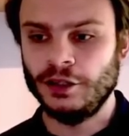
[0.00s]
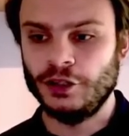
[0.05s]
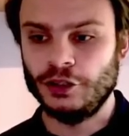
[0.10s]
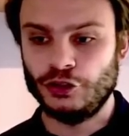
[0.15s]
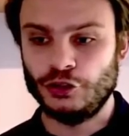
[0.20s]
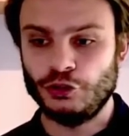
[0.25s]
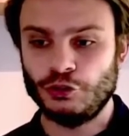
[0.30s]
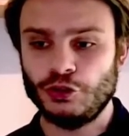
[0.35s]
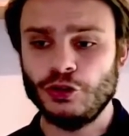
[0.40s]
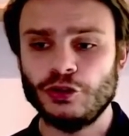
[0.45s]

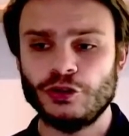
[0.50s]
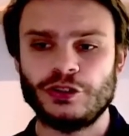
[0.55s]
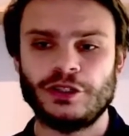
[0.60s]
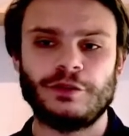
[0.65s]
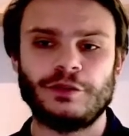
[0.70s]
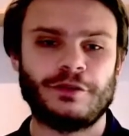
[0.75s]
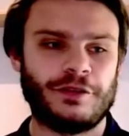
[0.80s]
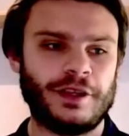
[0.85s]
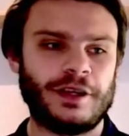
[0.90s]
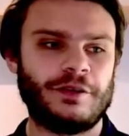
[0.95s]
You could,
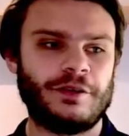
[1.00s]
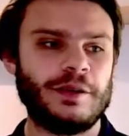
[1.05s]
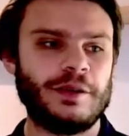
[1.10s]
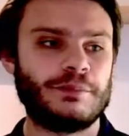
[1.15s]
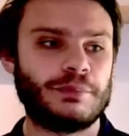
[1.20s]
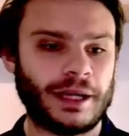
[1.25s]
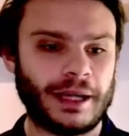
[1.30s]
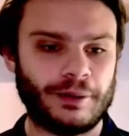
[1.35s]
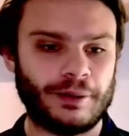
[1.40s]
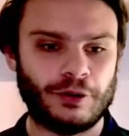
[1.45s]
in theory,
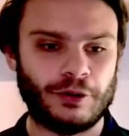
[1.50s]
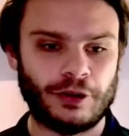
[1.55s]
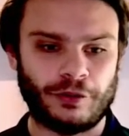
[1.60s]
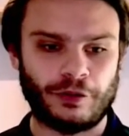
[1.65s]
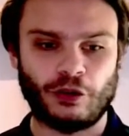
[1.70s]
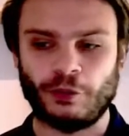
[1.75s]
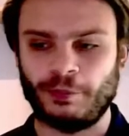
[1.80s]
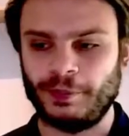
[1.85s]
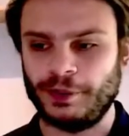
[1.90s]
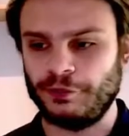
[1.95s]
bring out another
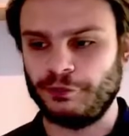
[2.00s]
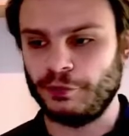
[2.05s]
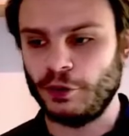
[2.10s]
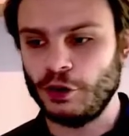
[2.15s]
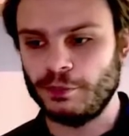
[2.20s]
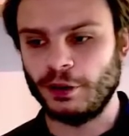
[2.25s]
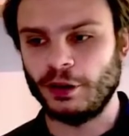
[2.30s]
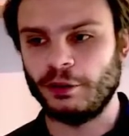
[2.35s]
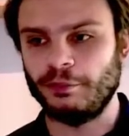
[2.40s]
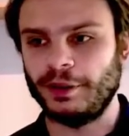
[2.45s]
copy of
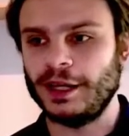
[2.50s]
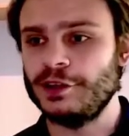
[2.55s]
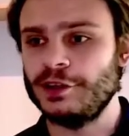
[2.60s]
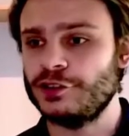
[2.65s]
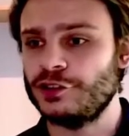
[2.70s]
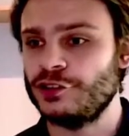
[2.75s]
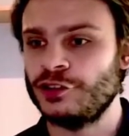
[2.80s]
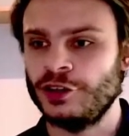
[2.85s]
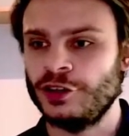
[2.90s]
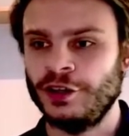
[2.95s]
Mobile
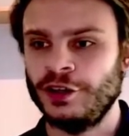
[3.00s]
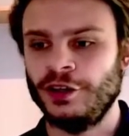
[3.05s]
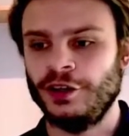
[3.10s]
Base.